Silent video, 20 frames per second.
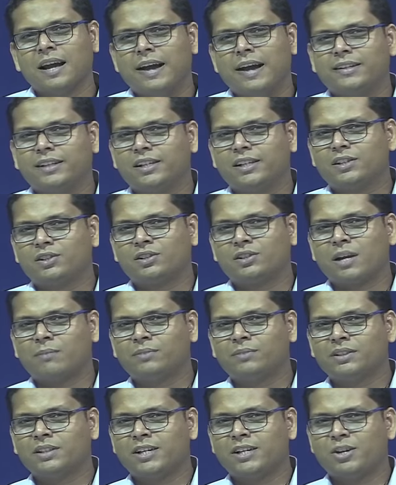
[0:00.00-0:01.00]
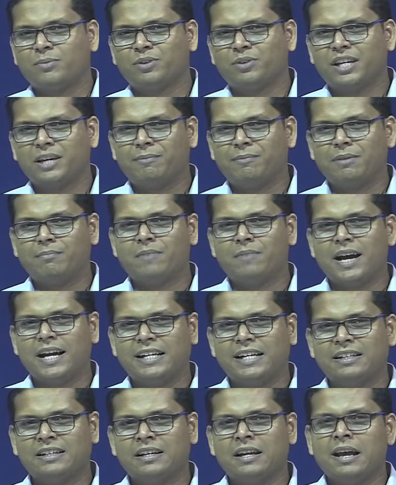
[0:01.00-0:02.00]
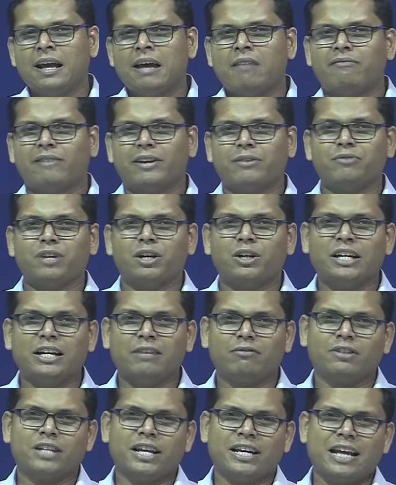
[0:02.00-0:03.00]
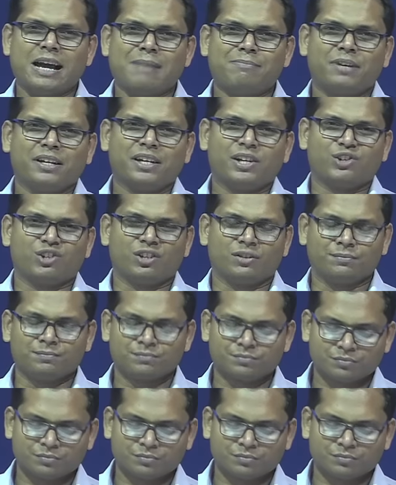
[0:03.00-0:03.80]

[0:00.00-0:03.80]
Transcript: And that is something that you have to keep in mind when we are dealing with any application.